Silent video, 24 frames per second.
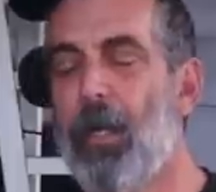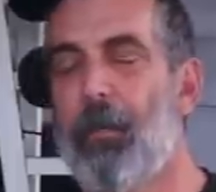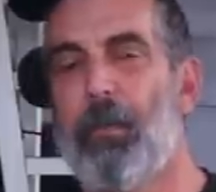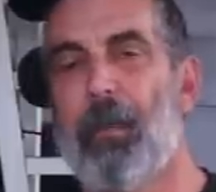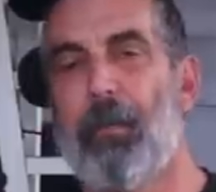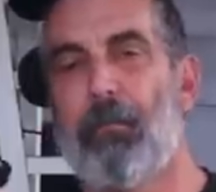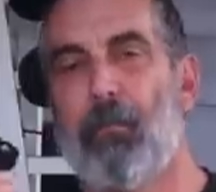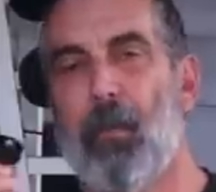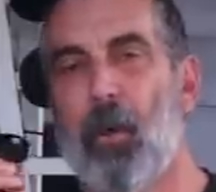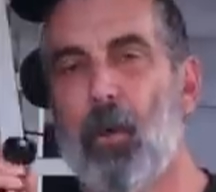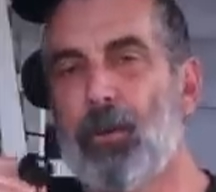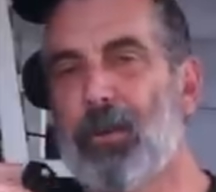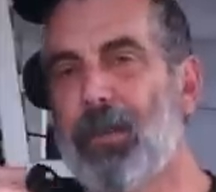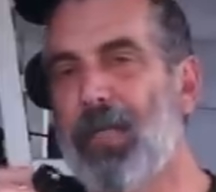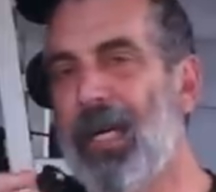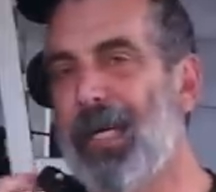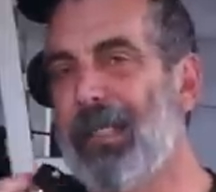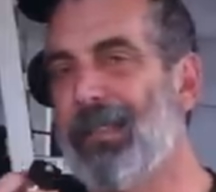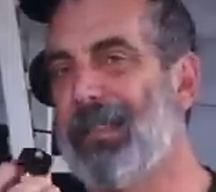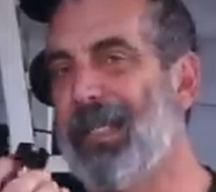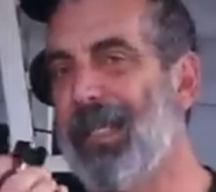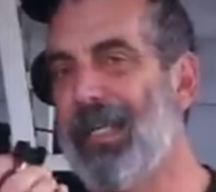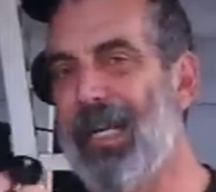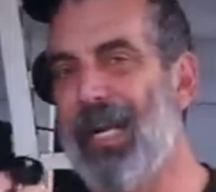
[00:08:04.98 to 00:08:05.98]
But most
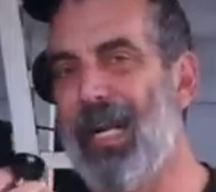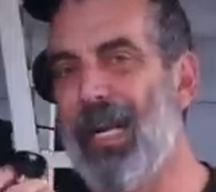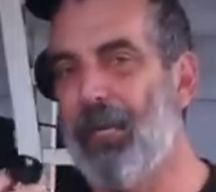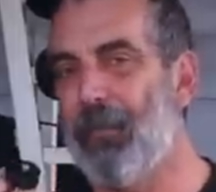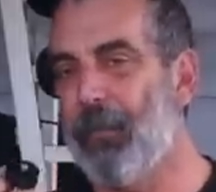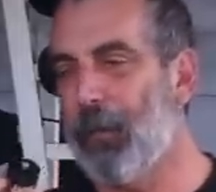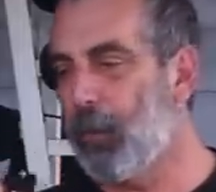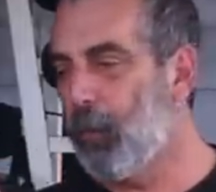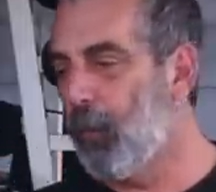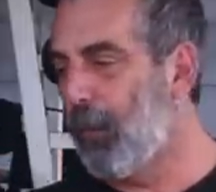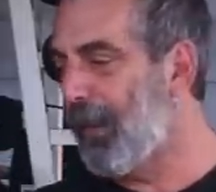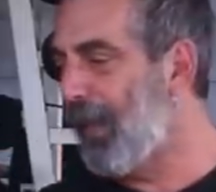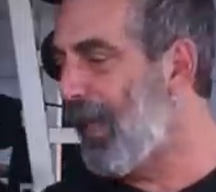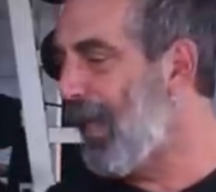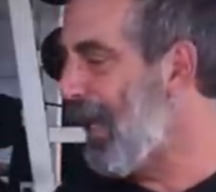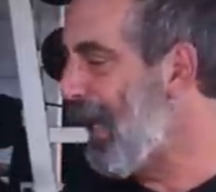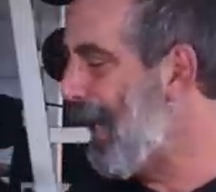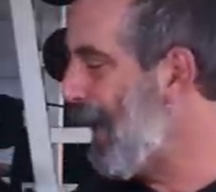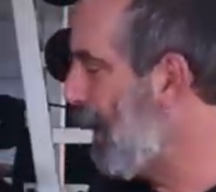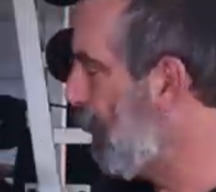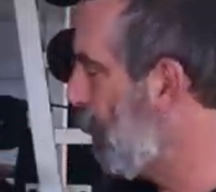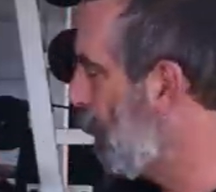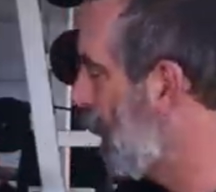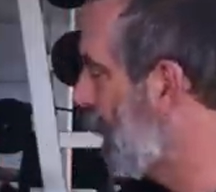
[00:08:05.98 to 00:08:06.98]
guys didn't have this. What they
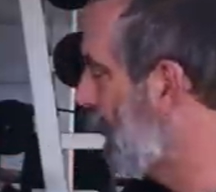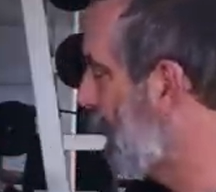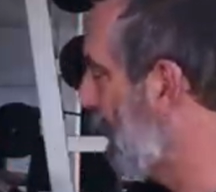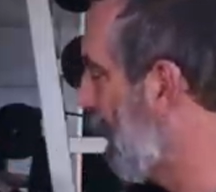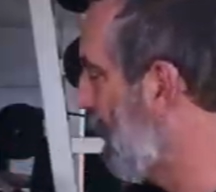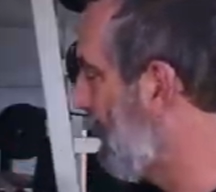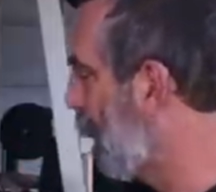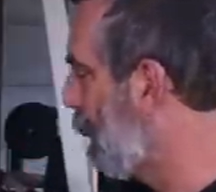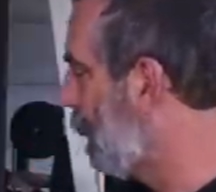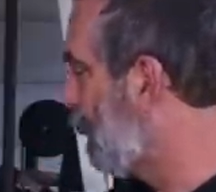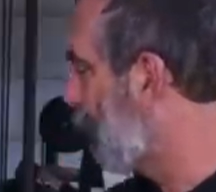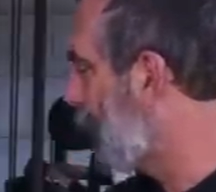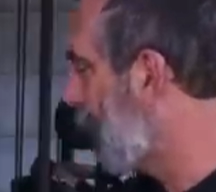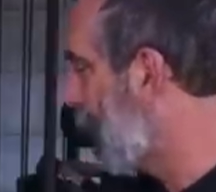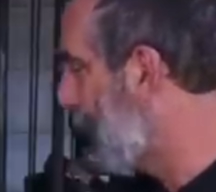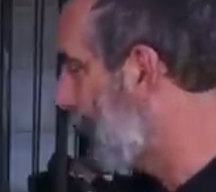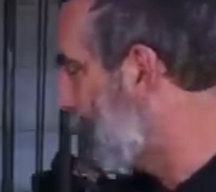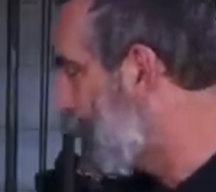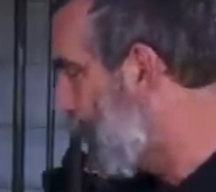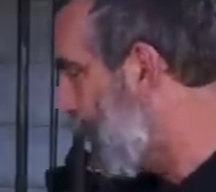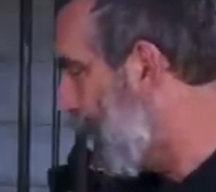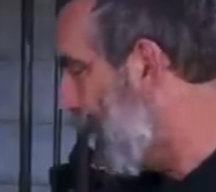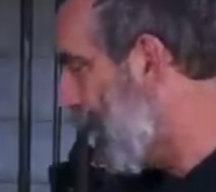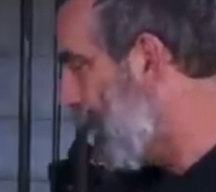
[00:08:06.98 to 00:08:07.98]
had was on their
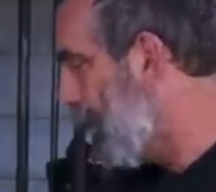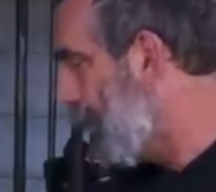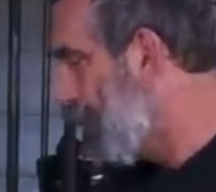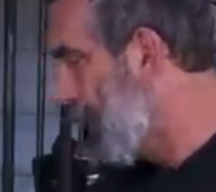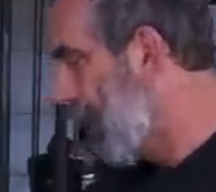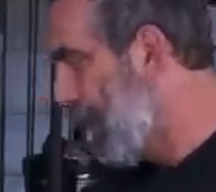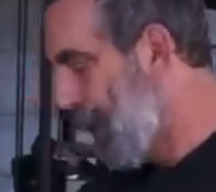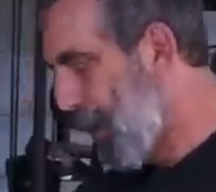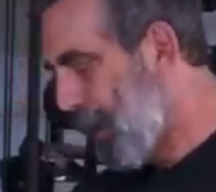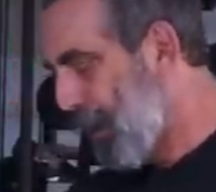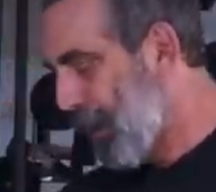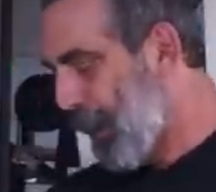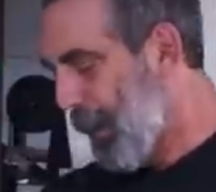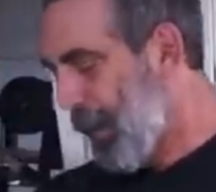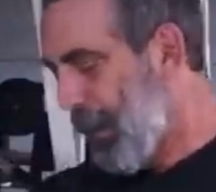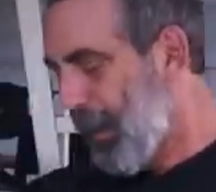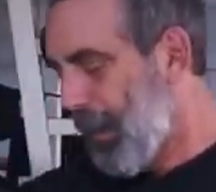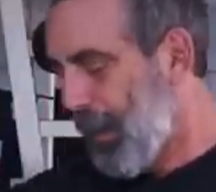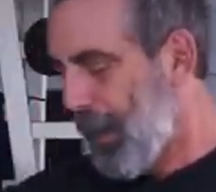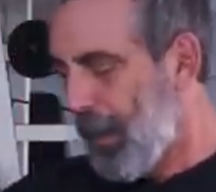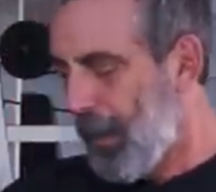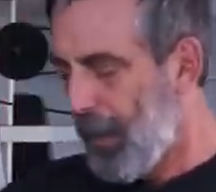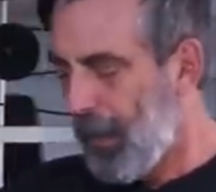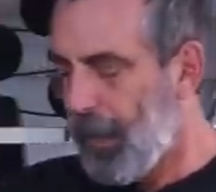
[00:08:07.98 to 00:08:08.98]
Sam Browne belt,
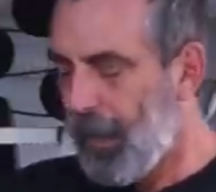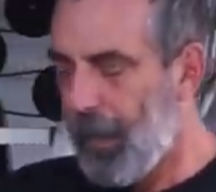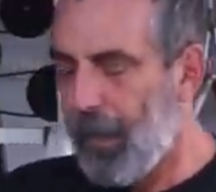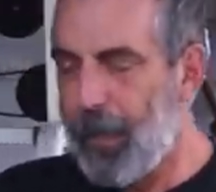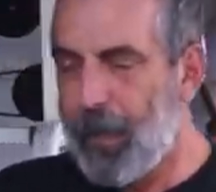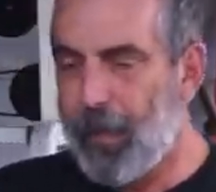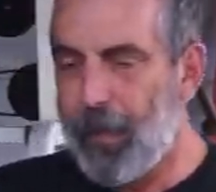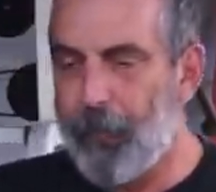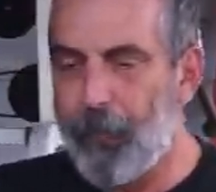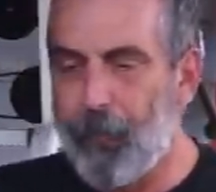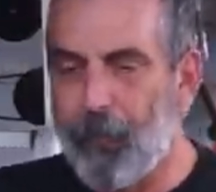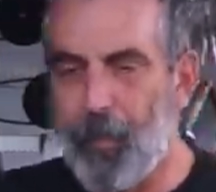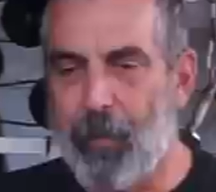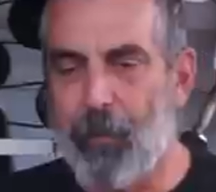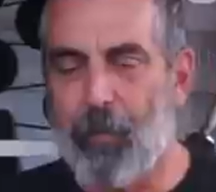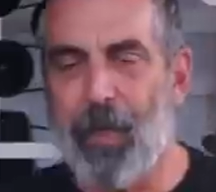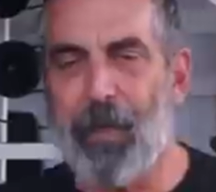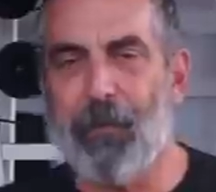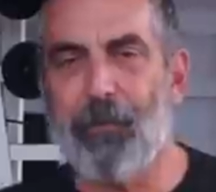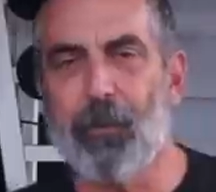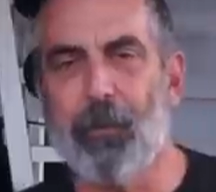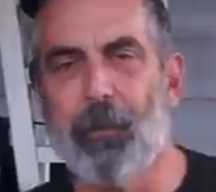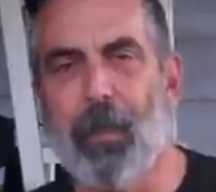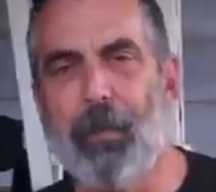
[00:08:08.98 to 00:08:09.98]
uh,
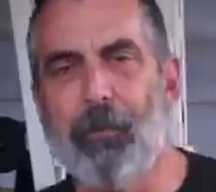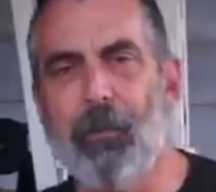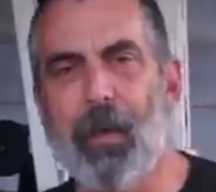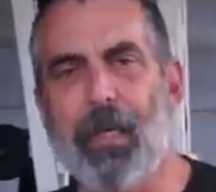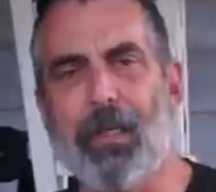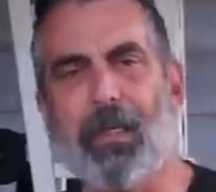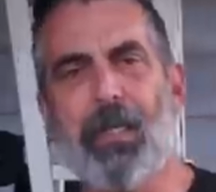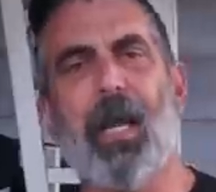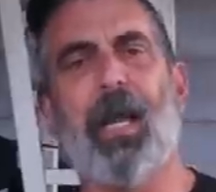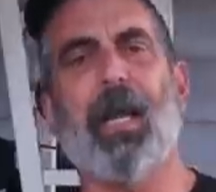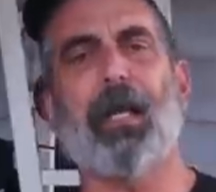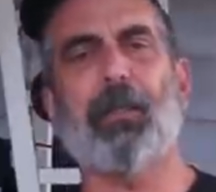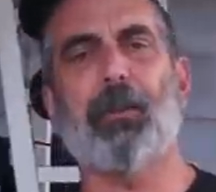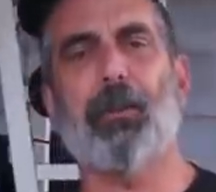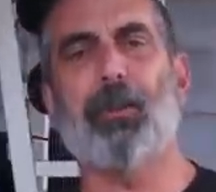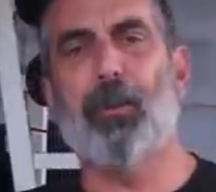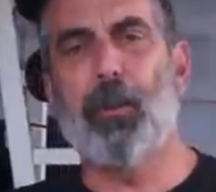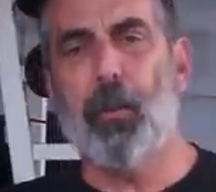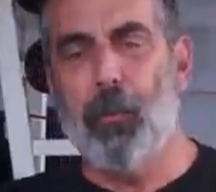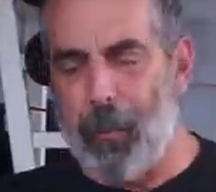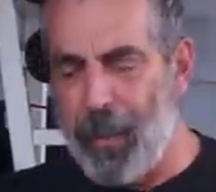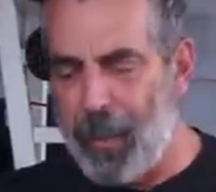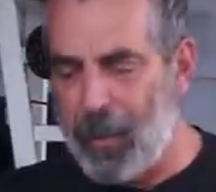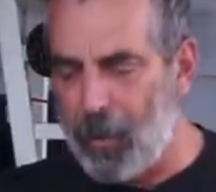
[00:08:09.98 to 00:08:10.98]
mine was made by Tex
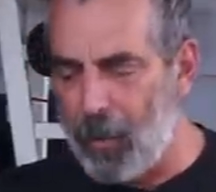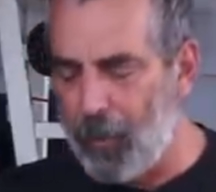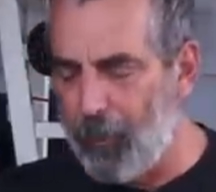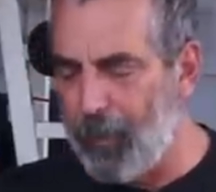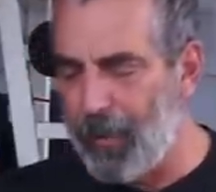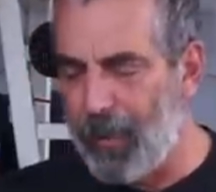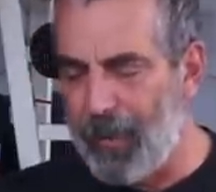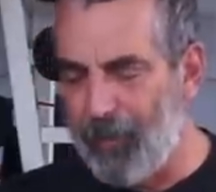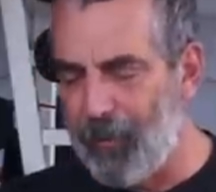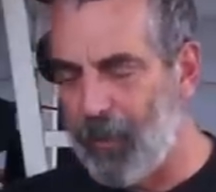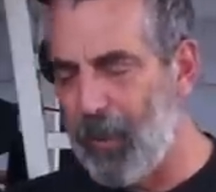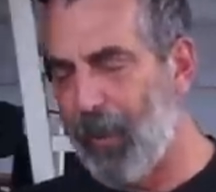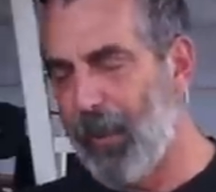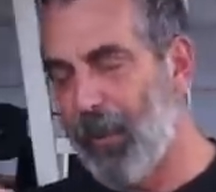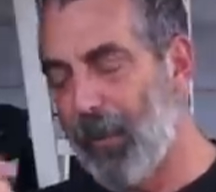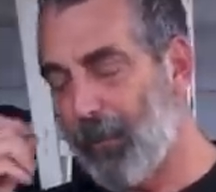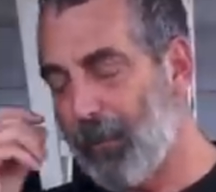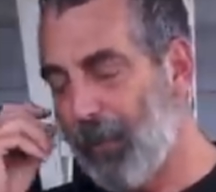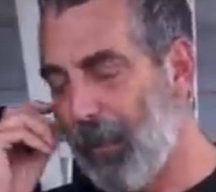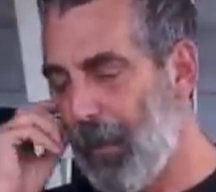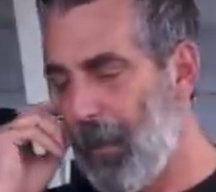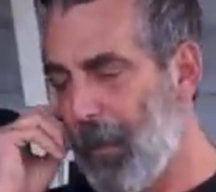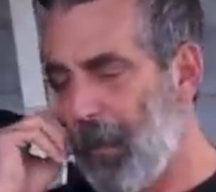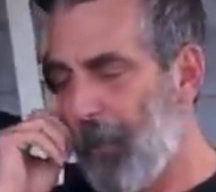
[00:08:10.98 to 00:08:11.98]
Shoemaker, but
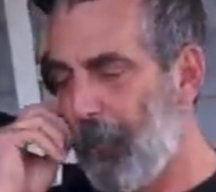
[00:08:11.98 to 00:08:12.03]
nevertheless,